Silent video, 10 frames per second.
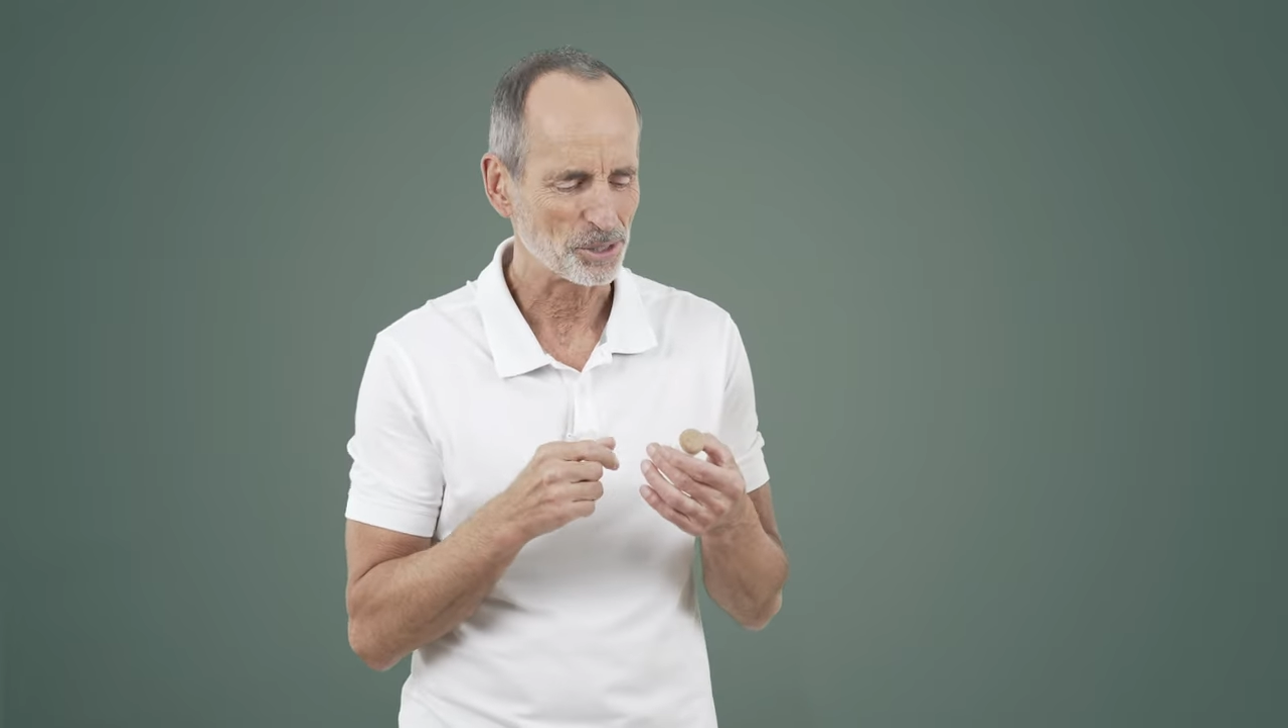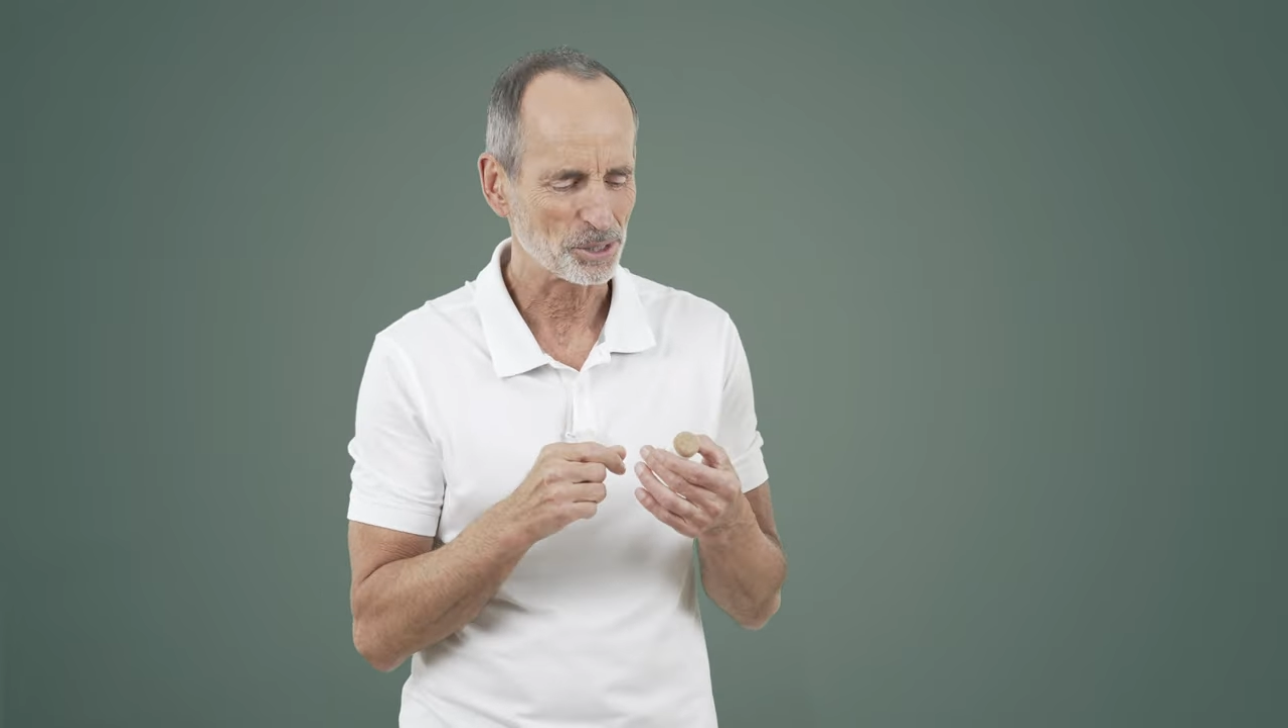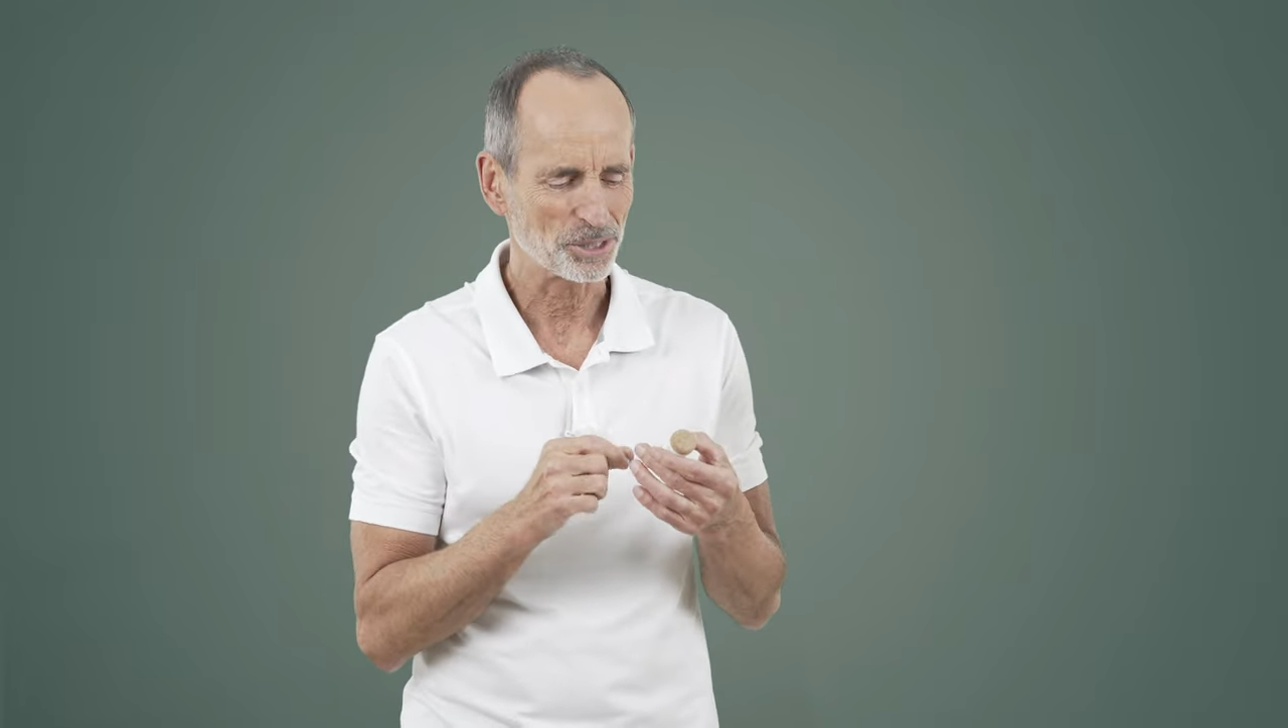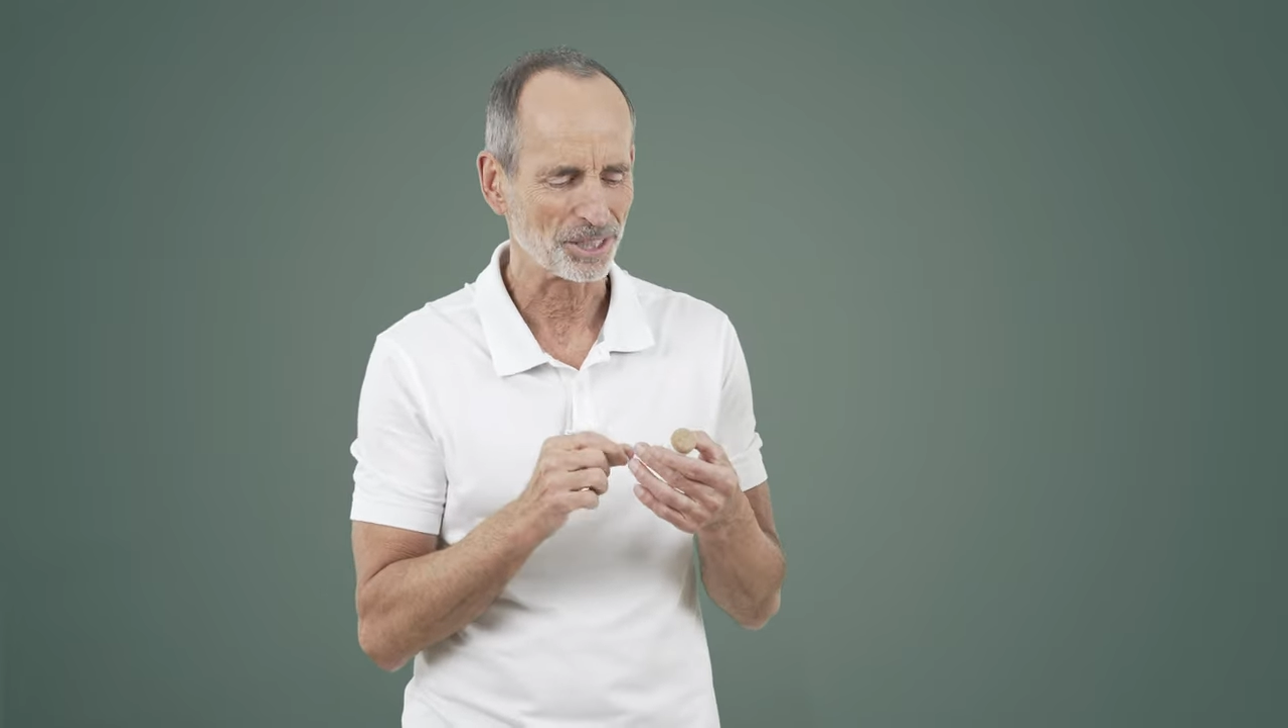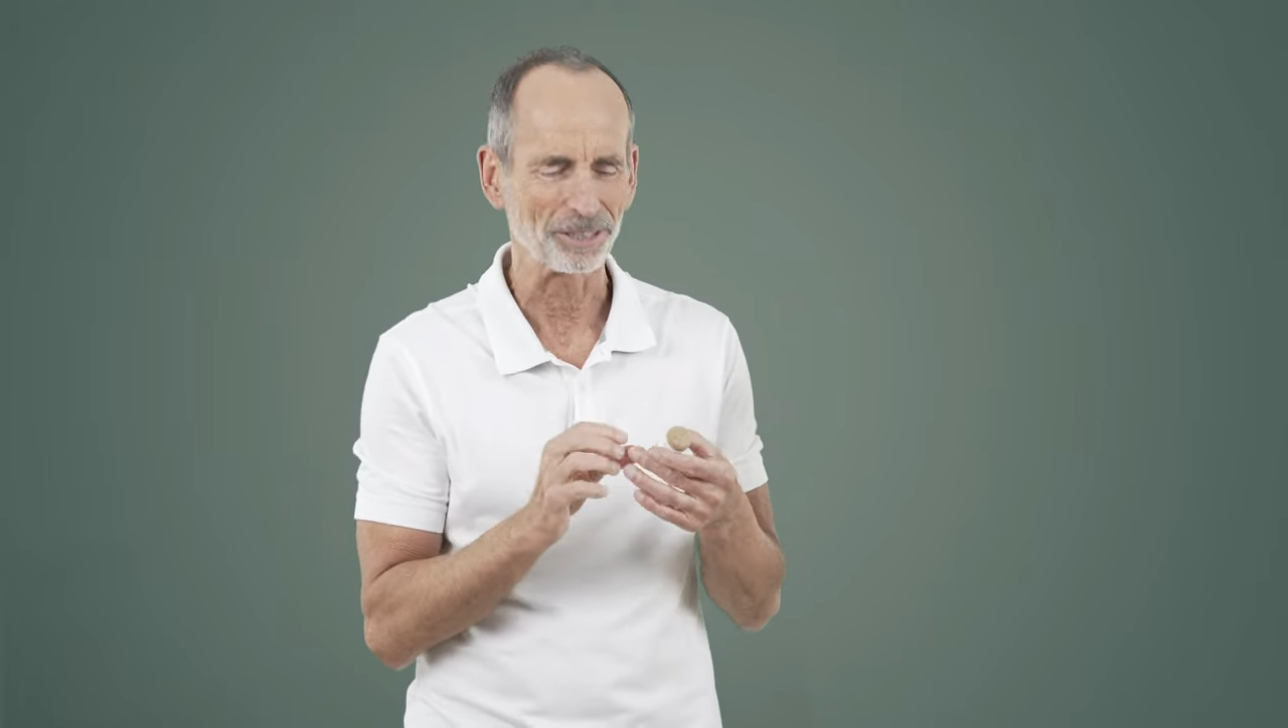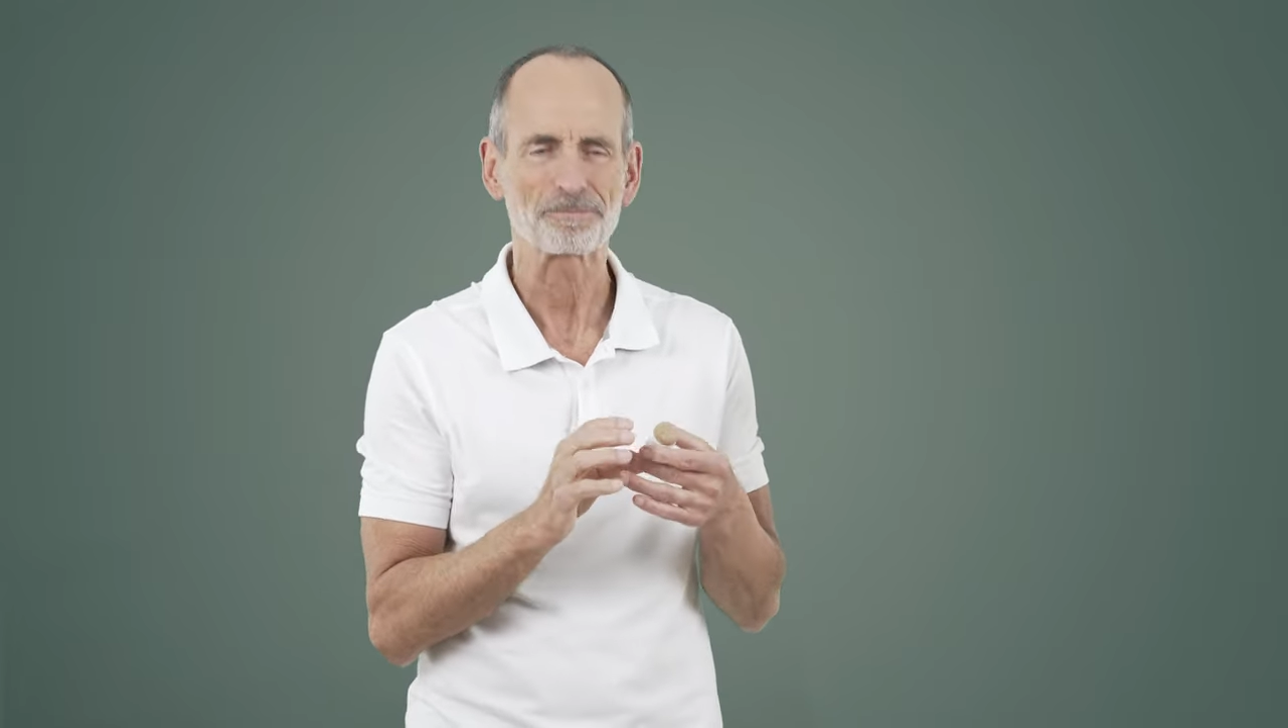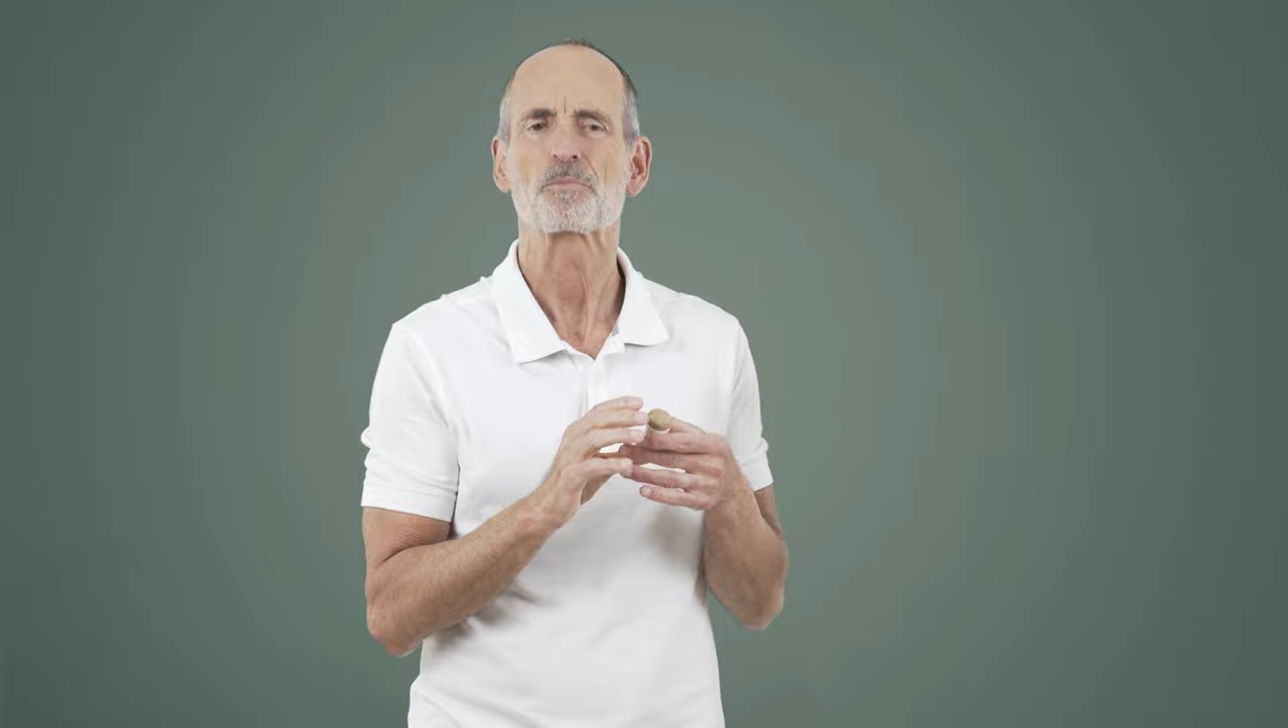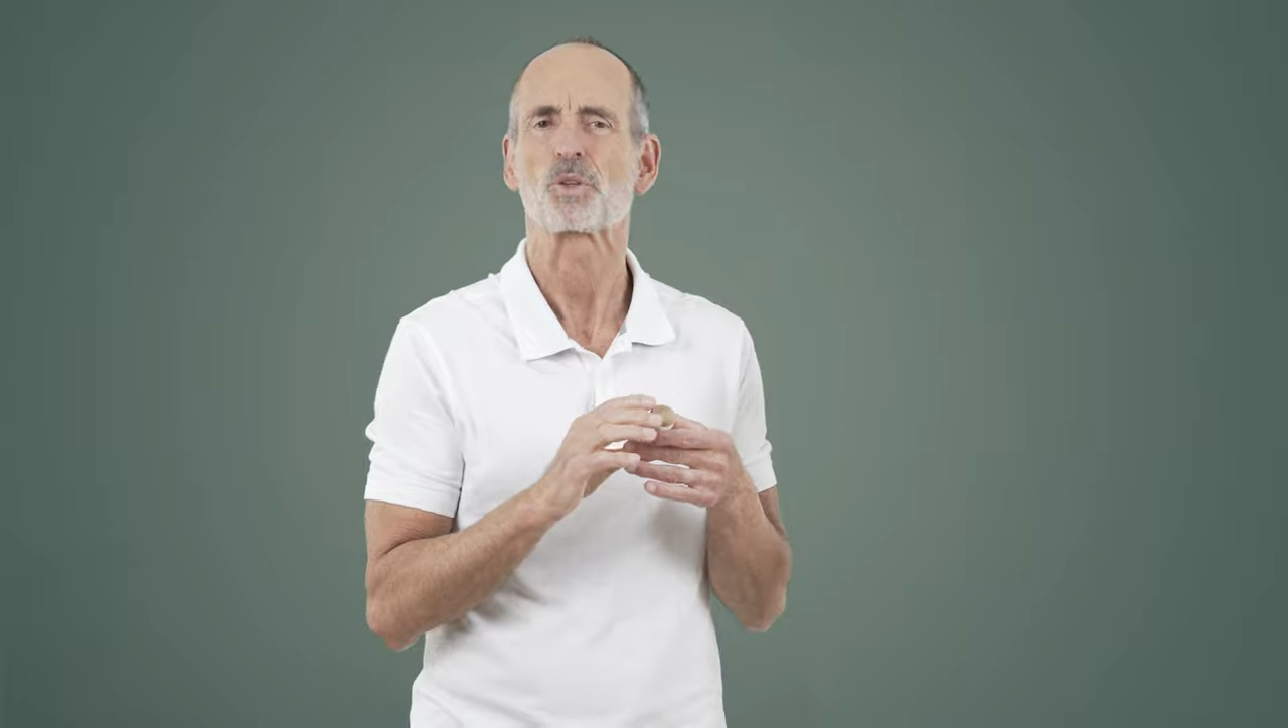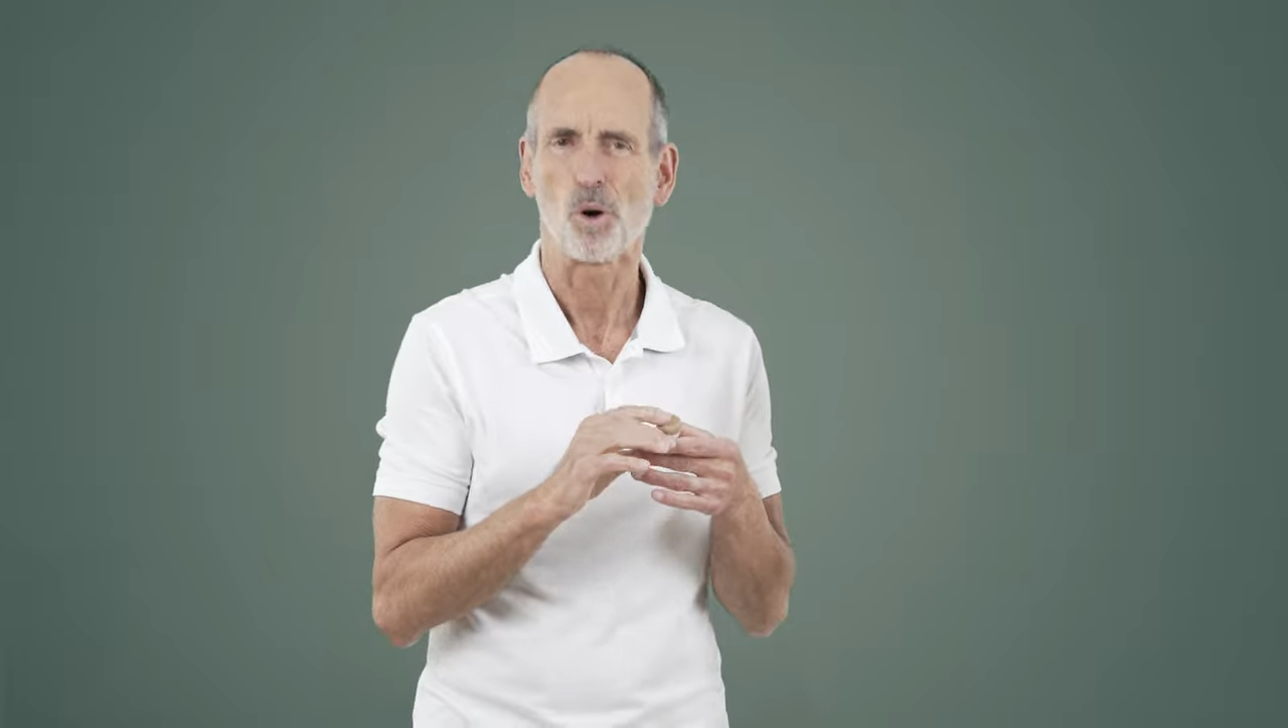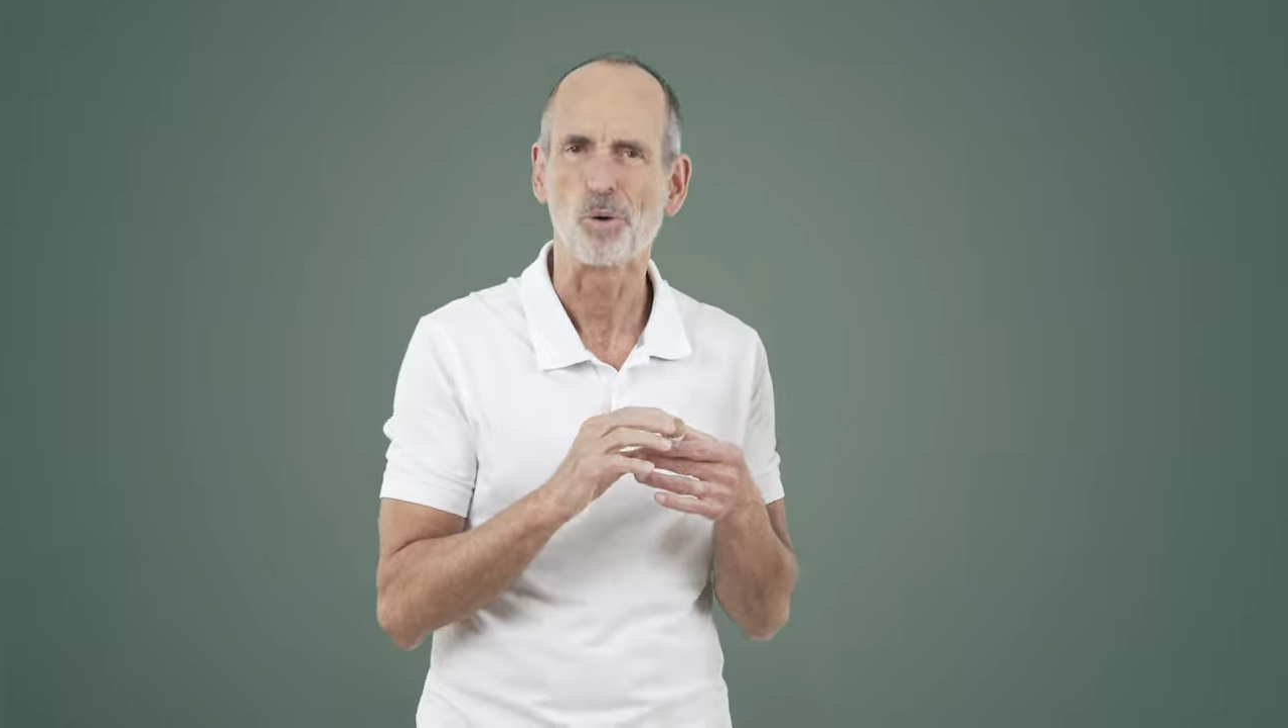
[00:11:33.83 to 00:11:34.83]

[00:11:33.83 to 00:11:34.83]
because you're so happy